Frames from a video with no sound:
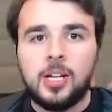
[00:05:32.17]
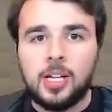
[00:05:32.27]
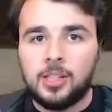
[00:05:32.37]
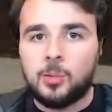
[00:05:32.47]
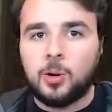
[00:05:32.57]

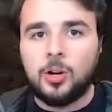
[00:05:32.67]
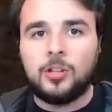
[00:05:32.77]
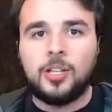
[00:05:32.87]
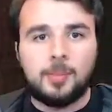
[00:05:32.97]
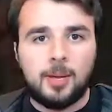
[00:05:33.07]
in the
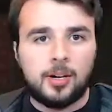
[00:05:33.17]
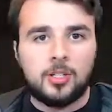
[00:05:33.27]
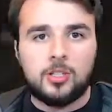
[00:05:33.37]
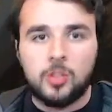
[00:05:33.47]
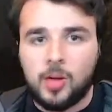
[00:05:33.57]
world, in America,
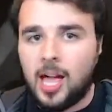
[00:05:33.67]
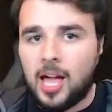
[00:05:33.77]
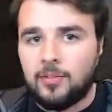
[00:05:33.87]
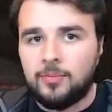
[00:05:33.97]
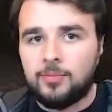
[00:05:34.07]
don't
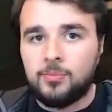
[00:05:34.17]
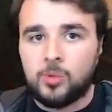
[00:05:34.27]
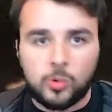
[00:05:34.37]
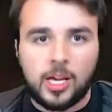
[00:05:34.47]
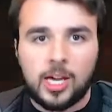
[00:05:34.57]
have
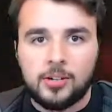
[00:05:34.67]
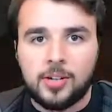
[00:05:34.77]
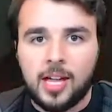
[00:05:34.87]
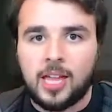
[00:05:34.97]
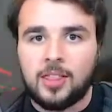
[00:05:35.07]
great
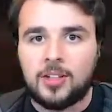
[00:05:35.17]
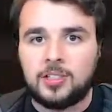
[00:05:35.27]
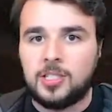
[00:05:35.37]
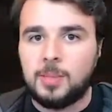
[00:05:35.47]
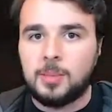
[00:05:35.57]
internet, and thus it
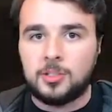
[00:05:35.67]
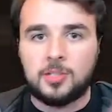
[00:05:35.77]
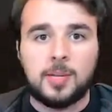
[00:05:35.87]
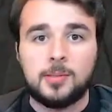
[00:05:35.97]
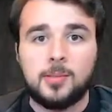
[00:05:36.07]
can be more
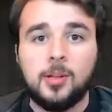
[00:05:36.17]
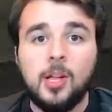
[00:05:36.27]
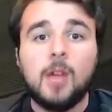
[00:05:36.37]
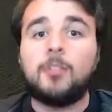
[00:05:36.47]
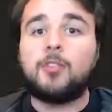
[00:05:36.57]
susceptible.
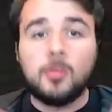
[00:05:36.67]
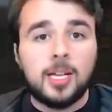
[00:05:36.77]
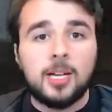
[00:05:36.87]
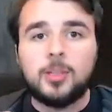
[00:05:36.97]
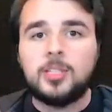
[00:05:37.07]
But for
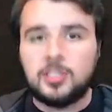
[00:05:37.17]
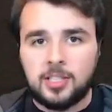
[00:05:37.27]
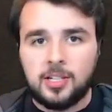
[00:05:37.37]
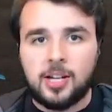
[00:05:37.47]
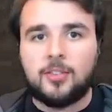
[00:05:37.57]
me, with decent
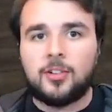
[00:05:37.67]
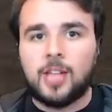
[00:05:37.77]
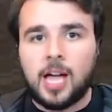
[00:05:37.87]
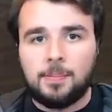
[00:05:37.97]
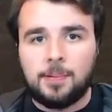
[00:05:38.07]
internet, for a
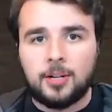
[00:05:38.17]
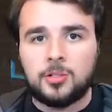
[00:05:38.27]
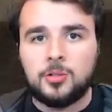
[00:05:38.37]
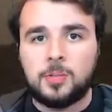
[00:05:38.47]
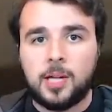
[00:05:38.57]
lot of players
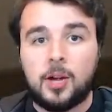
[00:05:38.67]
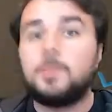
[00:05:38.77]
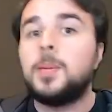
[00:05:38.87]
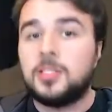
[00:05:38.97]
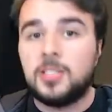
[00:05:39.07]
who play on
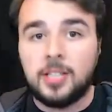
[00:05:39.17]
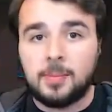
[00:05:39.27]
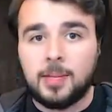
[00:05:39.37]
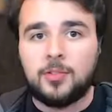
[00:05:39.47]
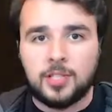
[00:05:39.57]
PC like
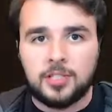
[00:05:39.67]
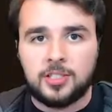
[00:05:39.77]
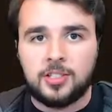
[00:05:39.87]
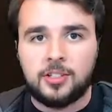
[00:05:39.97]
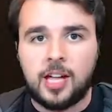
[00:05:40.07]
me for
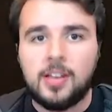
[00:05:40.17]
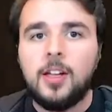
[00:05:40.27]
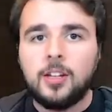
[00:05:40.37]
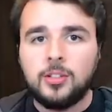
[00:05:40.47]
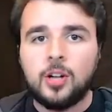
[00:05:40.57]
decent internet,
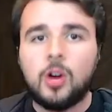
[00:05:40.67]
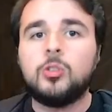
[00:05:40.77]
you know,